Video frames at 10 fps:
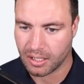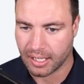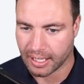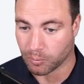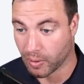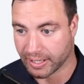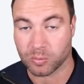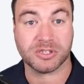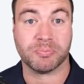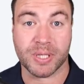and when it
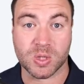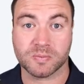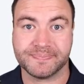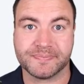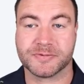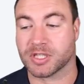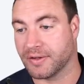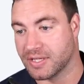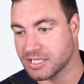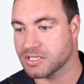was built. So
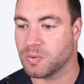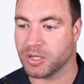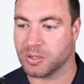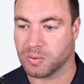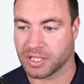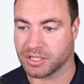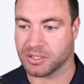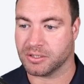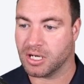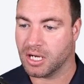this is what you want to
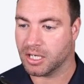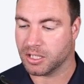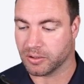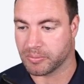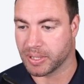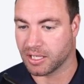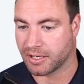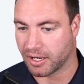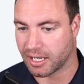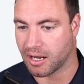do. You want to be like,
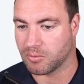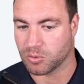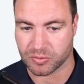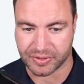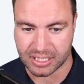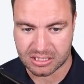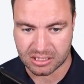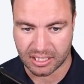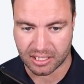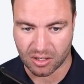okay, well, this
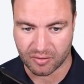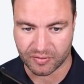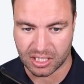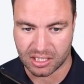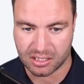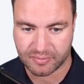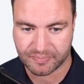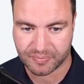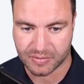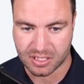link over here,
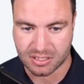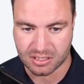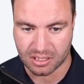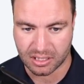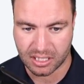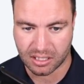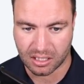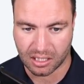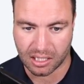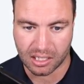this is a link,
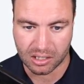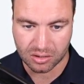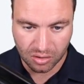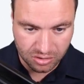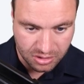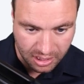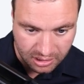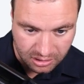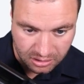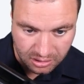
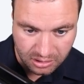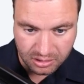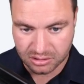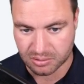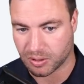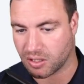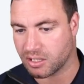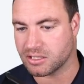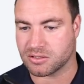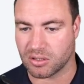
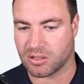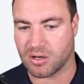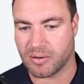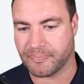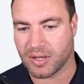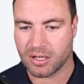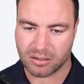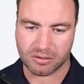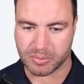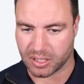contractorsuppliers.com.
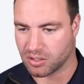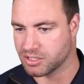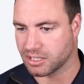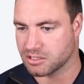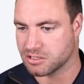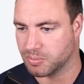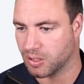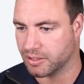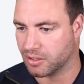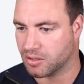It'll be
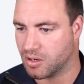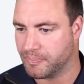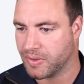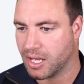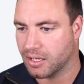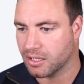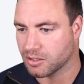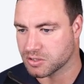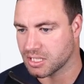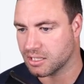contractorsupply.com. You'll
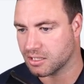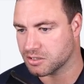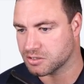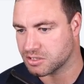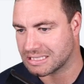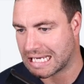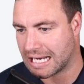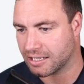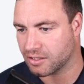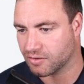see that it was
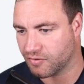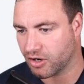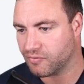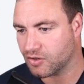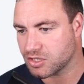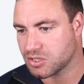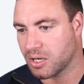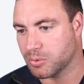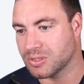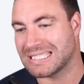seen, the very first time
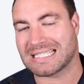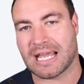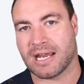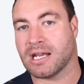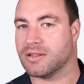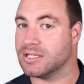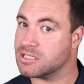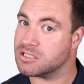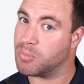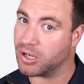it was seen, and this
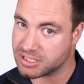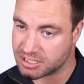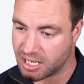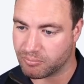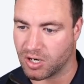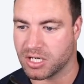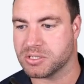is by SEMrush,